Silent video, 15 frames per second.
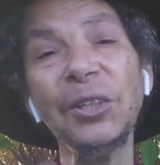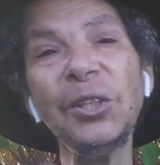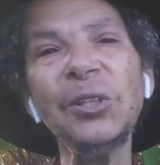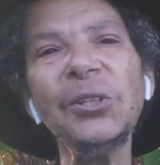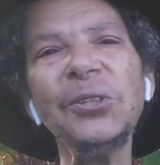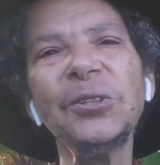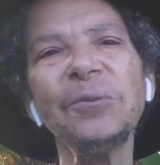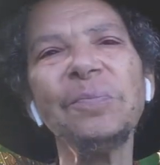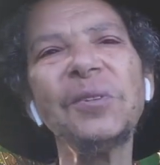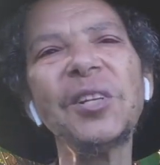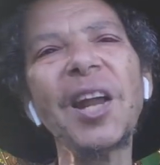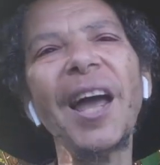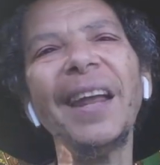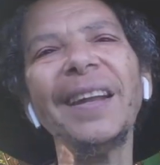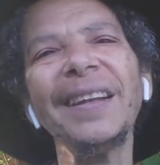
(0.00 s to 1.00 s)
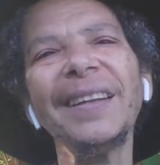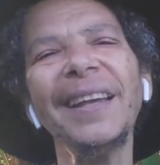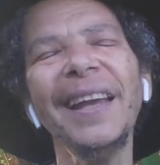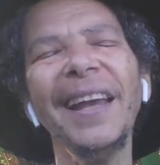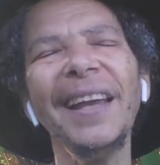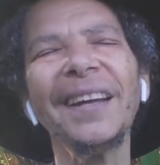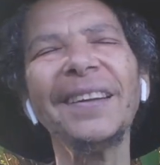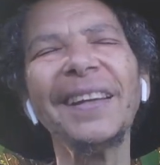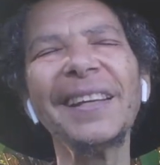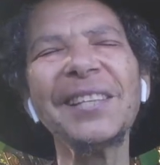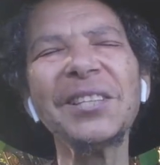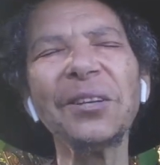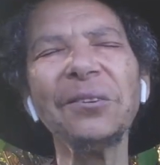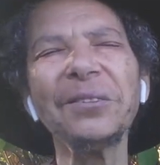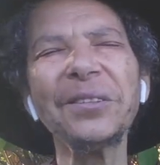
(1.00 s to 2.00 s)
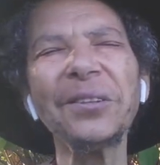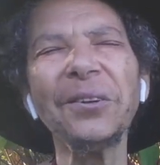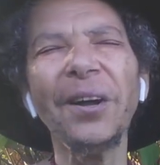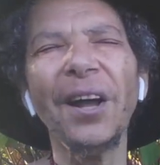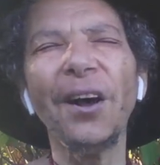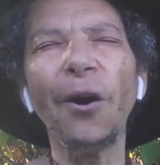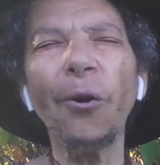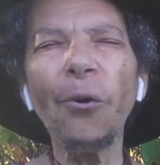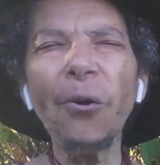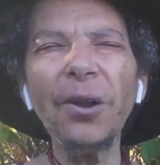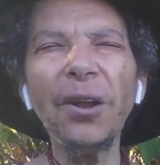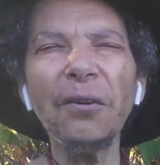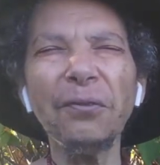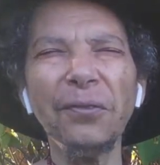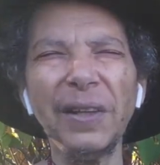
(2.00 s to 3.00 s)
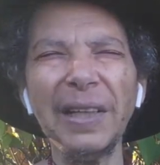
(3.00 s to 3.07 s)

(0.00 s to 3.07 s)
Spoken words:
YouTube channel. So all of